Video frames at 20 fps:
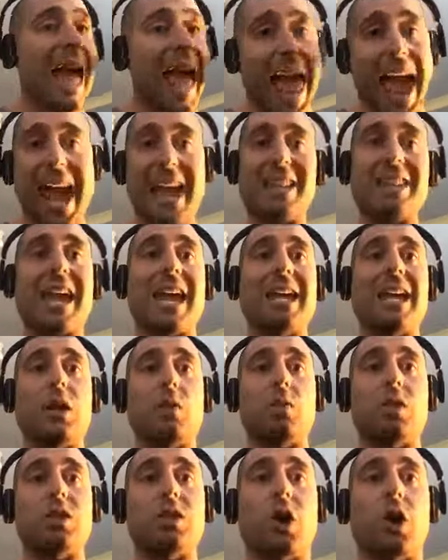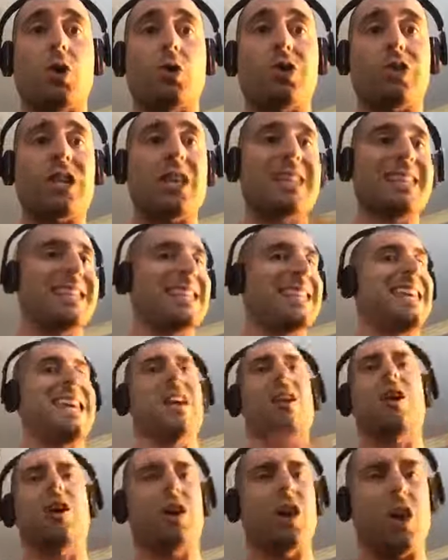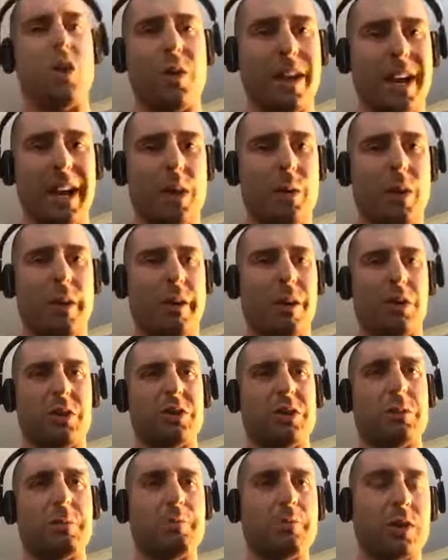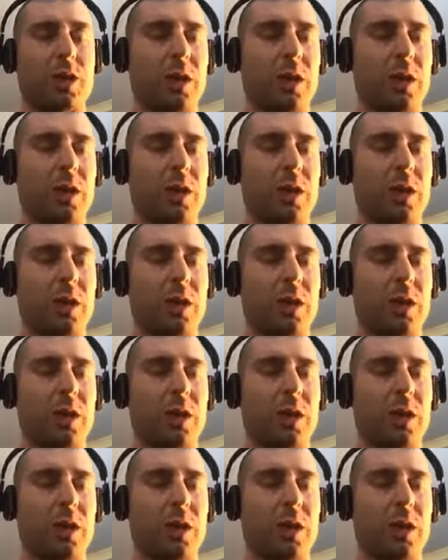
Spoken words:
and they get results, they're not going anywhere else.